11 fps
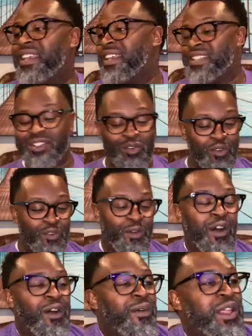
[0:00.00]
It's Oud.
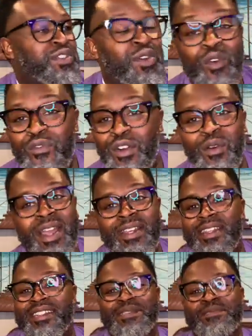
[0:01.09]
It's Oud for
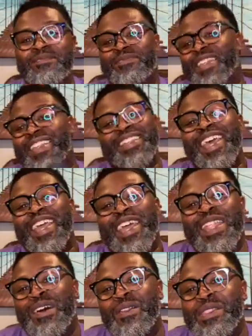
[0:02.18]
Greatness.
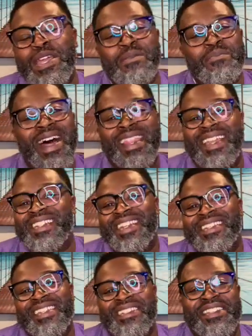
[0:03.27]
The only thing about it, it
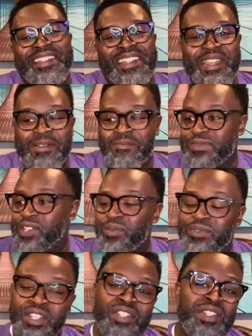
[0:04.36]
just doesn't say it. So
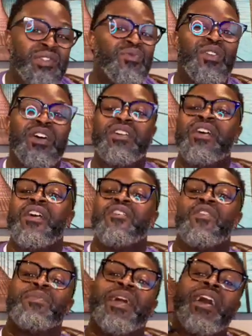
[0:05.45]
this is one
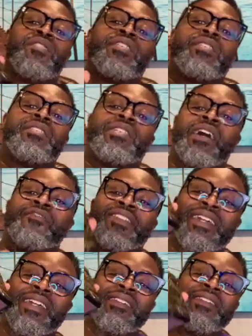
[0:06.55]
from the House of Lattafa.
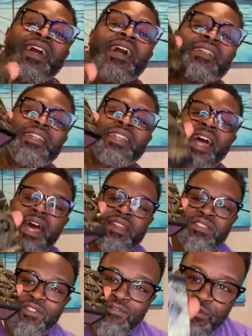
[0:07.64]
They knocked it out of
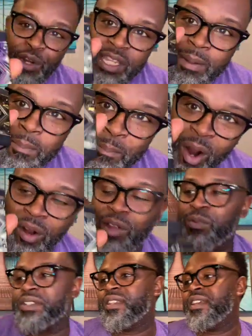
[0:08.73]
the freaking park
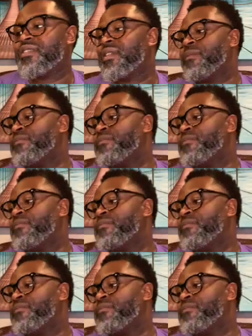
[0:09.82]
with this.